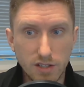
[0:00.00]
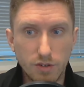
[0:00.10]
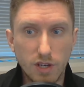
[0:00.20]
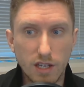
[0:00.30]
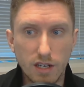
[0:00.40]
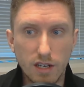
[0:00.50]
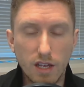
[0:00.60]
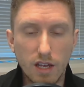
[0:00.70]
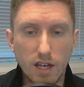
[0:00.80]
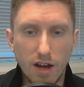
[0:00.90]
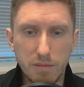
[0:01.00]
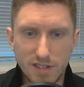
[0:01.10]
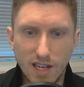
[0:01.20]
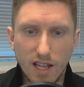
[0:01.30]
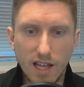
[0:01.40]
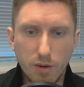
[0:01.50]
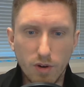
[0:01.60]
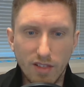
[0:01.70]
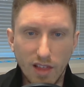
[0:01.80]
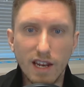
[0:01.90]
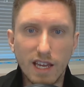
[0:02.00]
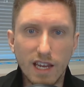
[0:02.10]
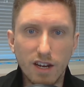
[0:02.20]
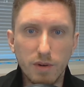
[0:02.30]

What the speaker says: If you can, now it's not like we're athletic here.